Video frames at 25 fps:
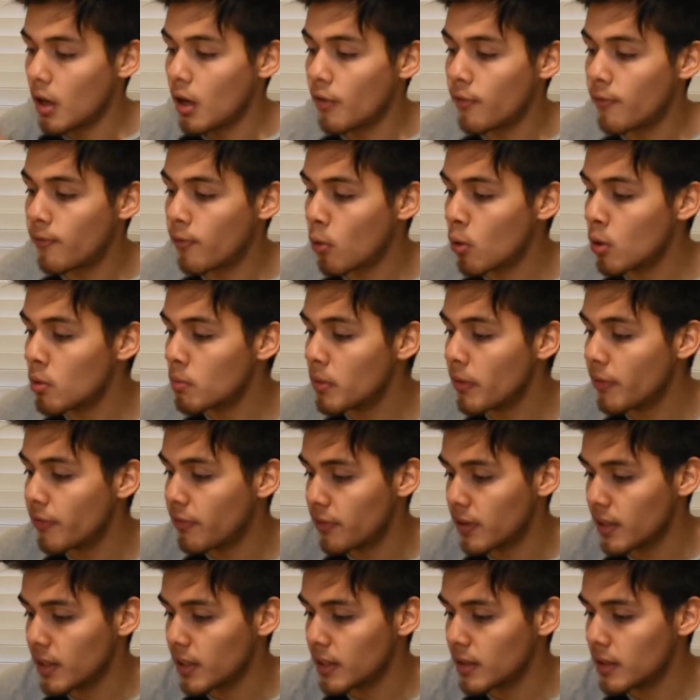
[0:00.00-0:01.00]
a form of
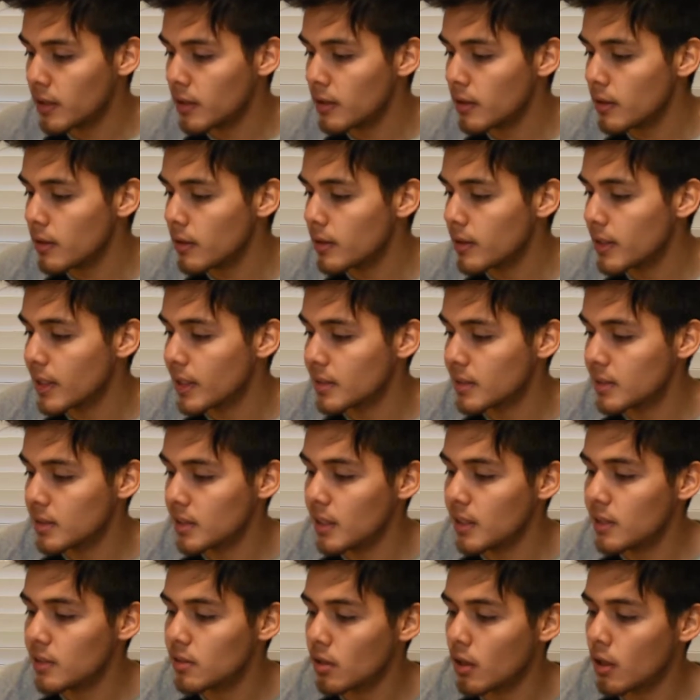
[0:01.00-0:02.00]
thinking that
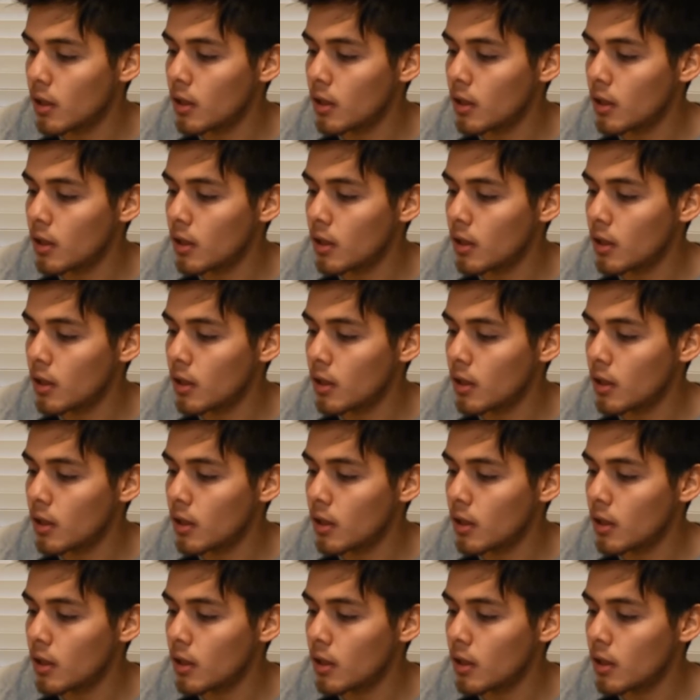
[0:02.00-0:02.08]
sees